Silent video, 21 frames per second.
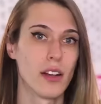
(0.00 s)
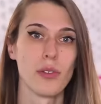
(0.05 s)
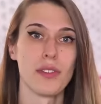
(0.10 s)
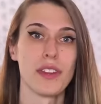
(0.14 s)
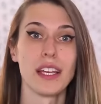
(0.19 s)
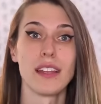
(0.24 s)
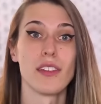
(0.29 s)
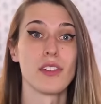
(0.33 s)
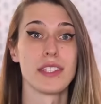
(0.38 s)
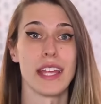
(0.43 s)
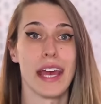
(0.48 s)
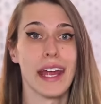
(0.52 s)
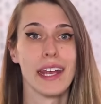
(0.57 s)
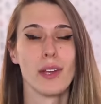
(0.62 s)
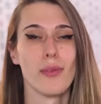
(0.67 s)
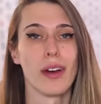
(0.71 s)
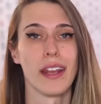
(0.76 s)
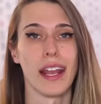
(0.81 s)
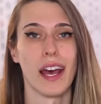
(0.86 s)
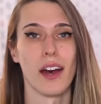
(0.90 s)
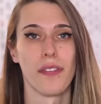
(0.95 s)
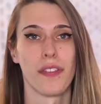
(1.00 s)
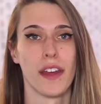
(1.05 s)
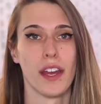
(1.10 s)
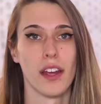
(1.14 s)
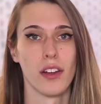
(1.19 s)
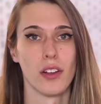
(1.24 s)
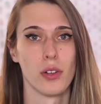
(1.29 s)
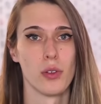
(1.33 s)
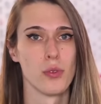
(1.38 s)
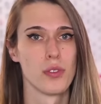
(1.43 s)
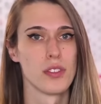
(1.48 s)
I don't think there's anyone out
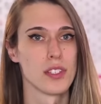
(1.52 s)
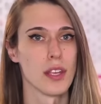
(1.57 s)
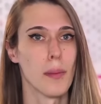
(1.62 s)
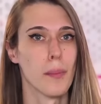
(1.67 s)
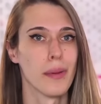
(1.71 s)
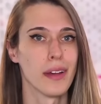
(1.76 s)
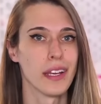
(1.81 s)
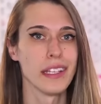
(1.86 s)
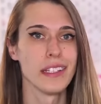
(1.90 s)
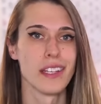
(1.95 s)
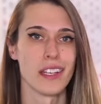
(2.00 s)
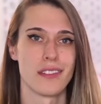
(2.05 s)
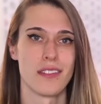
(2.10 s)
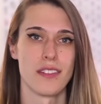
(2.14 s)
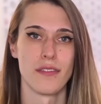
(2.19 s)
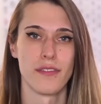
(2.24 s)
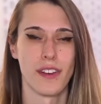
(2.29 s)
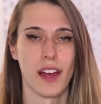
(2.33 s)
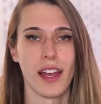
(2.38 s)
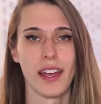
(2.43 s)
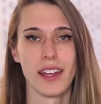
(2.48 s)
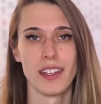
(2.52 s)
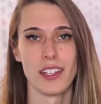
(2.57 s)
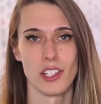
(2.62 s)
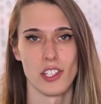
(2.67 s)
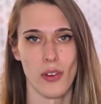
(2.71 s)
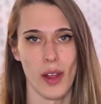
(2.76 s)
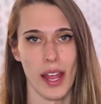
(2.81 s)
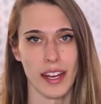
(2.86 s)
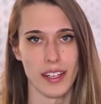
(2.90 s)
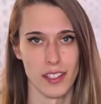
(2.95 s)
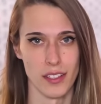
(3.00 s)
there who somebody doesn't find
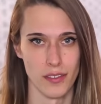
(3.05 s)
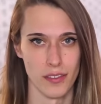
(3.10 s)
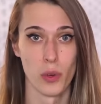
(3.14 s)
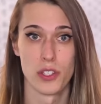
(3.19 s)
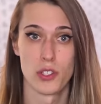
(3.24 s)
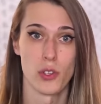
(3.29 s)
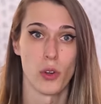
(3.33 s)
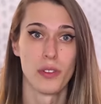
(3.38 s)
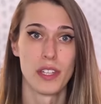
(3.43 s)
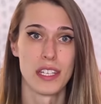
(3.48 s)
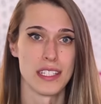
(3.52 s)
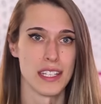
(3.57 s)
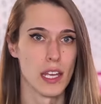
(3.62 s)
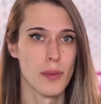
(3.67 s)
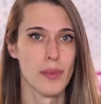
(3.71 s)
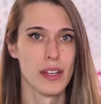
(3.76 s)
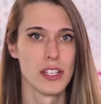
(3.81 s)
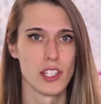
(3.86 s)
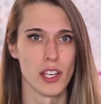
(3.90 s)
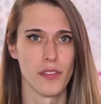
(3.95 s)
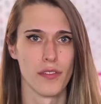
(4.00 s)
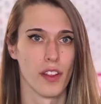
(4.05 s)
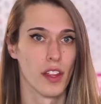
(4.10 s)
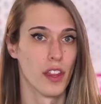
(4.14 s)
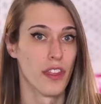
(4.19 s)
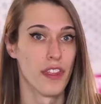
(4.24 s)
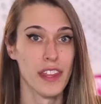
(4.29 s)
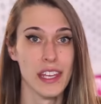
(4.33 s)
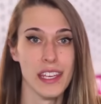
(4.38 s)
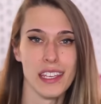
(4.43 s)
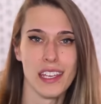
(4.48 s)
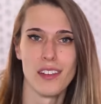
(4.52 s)
attractive. We're sold this image of
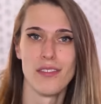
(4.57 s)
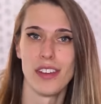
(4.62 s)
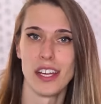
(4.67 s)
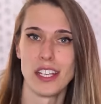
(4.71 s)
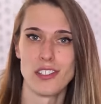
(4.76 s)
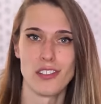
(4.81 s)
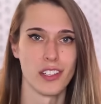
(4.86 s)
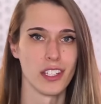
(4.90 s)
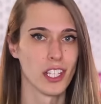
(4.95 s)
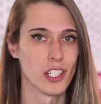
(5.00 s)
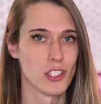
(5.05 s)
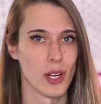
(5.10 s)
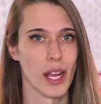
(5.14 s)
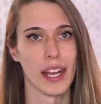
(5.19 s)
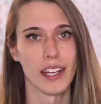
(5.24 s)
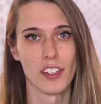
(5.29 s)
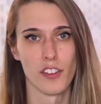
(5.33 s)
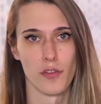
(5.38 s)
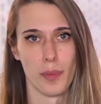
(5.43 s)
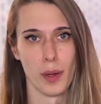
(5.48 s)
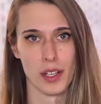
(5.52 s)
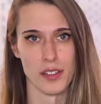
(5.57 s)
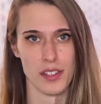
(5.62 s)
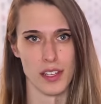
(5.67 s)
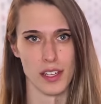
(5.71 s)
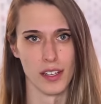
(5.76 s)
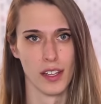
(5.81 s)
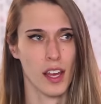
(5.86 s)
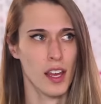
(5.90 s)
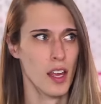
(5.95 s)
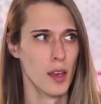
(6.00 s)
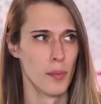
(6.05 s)
the conventionally attractive
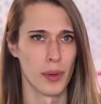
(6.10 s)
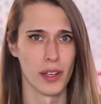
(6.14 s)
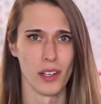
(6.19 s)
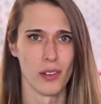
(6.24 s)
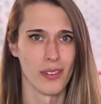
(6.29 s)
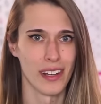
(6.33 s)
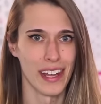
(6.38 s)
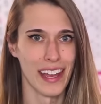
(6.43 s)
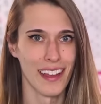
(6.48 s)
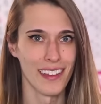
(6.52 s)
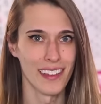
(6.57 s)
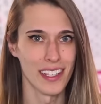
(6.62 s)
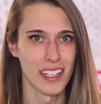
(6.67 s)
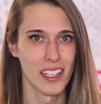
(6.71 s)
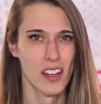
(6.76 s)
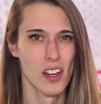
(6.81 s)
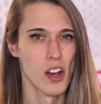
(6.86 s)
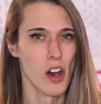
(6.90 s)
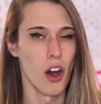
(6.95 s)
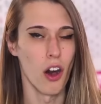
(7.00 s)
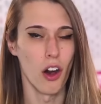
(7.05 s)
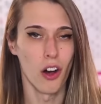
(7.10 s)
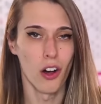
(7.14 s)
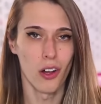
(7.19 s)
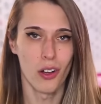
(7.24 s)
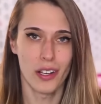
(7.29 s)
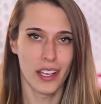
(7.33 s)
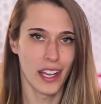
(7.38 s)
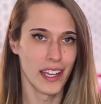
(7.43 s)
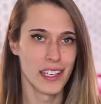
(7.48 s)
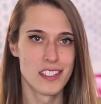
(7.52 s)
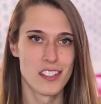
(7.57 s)
person, but in reality,
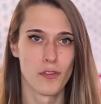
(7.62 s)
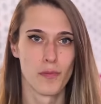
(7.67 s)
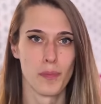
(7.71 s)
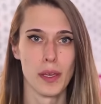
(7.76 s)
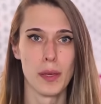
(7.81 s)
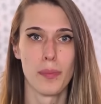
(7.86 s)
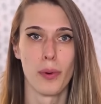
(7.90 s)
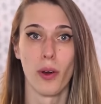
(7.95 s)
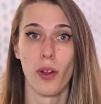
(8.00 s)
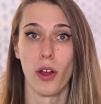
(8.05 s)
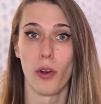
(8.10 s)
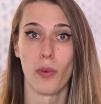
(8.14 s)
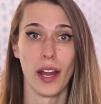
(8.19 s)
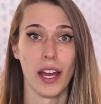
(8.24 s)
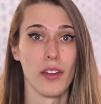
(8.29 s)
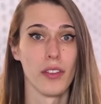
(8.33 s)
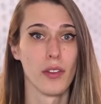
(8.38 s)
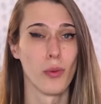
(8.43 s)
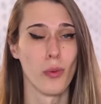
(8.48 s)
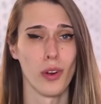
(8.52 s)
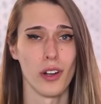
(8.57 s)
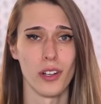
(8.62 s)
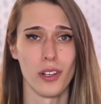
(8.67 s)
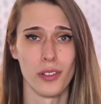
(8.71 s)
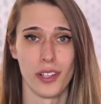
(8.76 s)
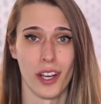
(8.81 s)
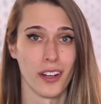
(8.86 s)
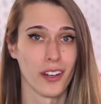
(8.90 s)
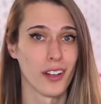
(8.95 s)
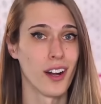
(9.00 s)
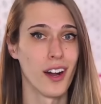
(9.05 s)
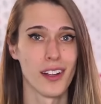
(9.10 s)
all kinds of people around the
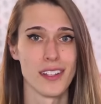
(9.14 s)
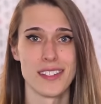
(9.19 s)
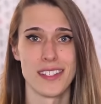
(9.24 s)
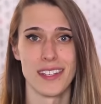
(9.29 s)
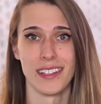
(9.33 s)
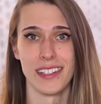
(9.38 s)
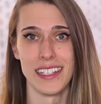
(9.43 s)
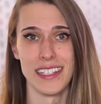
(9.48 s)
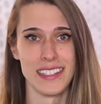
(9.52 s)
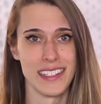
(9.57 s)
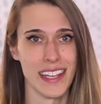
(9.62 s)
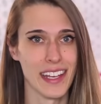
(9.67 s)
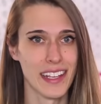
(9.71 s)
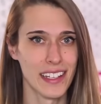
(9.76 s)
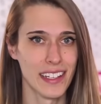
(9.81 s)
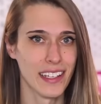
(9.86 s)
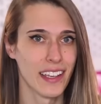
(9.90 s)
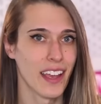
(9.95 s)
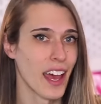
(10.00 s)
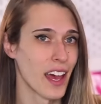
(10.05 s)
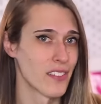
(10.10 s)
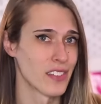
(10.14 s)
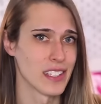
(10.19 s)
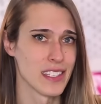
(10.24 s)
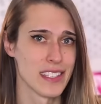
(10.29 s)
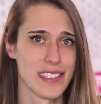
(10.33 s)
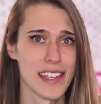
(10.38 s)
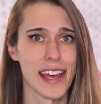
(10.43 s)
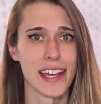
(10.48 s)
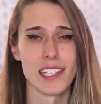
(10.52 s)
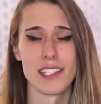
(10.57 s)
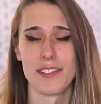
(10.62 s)
world are constantly dating, having
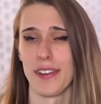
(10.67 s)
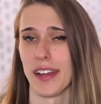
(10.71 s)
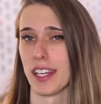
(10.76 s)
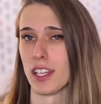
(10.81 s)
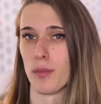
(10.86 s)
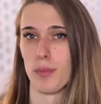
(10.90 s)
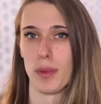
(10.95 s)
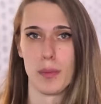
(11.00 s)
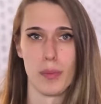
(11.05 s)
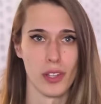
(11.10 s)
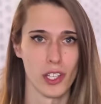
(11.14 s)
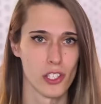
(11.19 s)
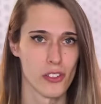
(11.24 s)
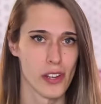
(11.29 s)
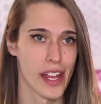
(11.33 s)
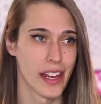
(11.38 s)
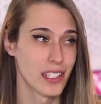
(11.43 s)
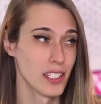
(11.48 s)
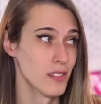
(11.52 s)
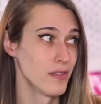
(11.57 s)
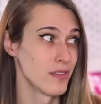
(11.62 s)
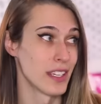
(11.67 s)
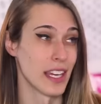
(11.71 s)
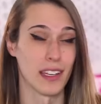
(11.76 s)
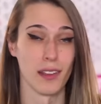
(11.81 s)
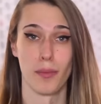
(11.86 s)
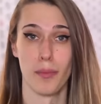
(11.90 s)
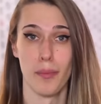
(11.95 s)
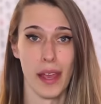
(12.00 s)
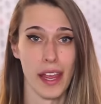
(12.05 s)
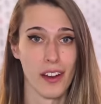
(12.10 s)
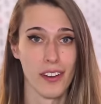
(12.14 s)
sex, finding people attractive,
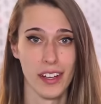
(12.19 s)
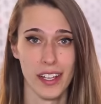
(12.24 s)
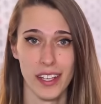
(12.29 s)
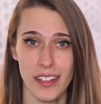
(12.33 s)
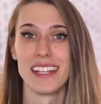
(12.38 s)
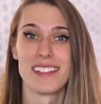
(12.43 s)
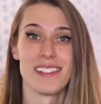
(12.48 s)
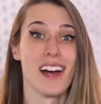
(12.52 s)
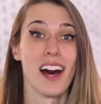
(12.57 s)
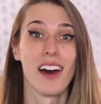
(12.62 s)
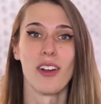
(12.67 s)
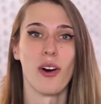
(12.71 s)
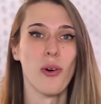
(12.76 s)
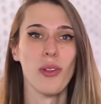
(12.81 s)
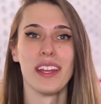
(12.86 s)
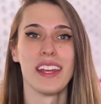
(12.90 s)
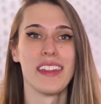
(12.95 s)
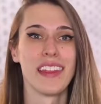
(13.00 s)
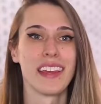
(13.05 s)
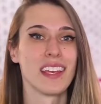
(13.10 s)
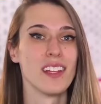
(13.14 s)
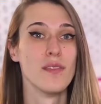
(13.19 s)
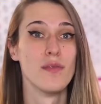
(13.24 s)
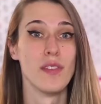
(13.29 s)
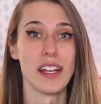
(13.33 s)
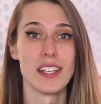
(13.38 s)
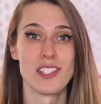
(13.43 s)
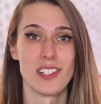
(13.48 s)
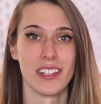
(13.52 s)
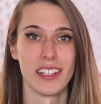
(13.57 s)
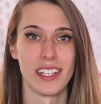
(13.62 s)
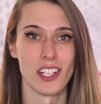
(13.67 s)
getting married. It's not only the
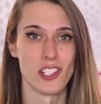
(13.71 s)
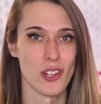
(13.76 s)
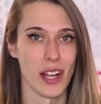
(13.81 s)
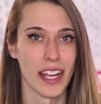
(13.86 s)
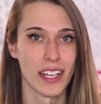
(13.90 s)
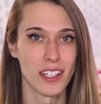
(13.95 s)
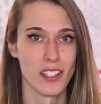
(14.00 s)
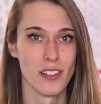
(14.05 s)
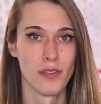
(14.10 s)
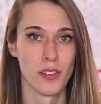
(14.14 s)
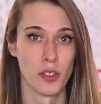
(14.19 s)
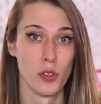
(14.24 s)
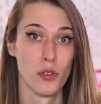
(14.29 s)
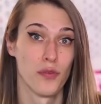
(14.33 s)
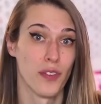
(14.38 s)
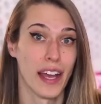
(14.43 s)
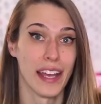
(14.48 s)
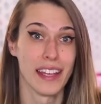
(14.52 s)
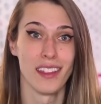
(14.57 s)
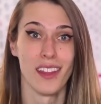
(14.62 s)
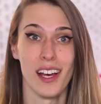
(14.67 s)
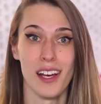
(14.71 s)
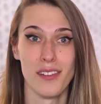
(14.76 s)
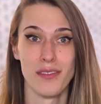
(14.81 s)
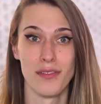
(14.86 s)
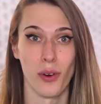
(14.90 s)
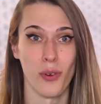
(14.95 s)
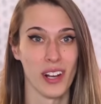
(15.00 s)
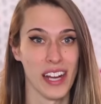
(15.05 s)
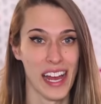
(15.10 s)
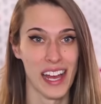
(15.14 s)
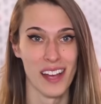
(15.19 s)
conventionally attractive who find
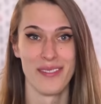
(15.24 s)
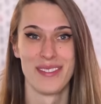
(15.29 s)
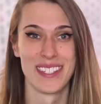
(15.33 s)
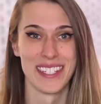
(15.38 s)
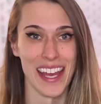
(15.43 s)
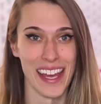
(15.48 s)
love or have